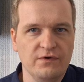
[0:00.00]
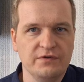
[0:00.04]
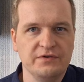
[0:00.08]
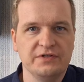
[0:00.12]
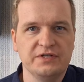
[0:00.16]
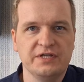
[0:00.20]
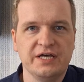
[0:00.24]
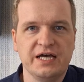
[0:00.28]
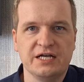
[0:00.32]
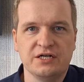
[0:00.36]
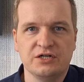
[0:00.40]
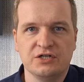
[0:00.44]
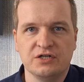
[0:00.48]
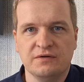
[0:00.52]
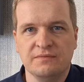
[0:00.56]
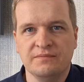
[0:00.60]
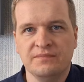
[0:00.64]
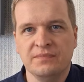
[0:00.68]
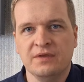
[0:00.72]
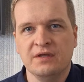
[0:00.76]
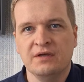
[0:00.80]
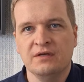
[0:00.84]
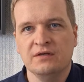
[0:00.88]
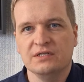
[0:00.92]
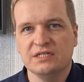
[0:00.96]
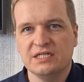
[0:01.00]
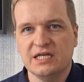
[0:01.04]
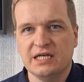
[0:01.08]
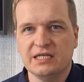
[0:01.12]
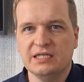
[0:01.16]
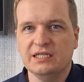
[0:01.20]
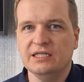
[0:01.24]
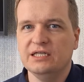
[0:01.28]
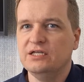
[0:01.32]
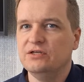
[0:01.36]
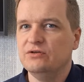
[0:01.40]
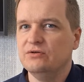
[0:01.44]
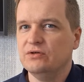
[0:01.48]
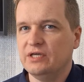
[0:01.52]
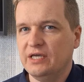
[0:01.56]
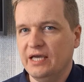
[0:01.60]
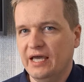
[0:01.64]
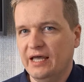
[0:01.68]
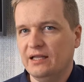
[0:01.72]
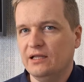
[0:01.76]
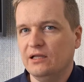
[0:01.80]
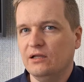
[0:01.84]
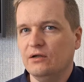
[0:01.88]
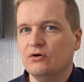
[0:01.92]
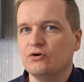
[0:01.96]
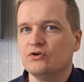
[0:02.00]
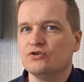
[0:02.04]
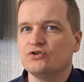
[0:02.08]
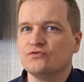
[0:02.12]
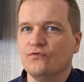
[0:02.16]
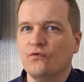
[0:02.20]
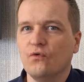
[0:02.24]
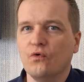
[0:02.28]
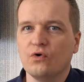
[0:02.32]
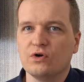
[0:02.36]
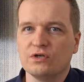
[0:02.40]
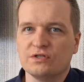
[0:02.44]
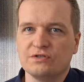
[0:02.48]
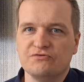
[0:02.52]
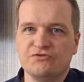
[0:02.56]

the dash. Secondly, you can launch forced